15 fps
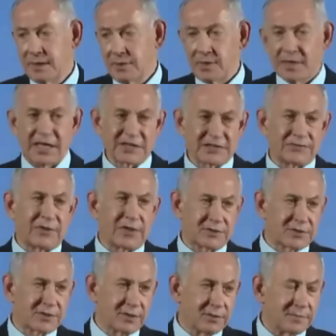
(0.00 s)
Well, that's false
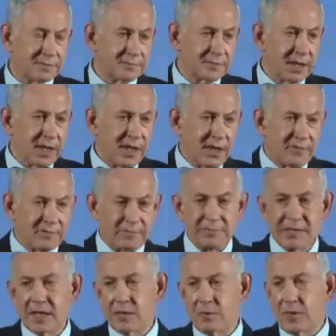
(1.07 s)
too. From
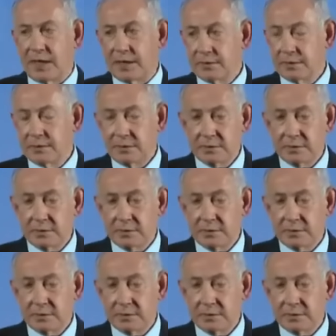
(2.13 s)
day one,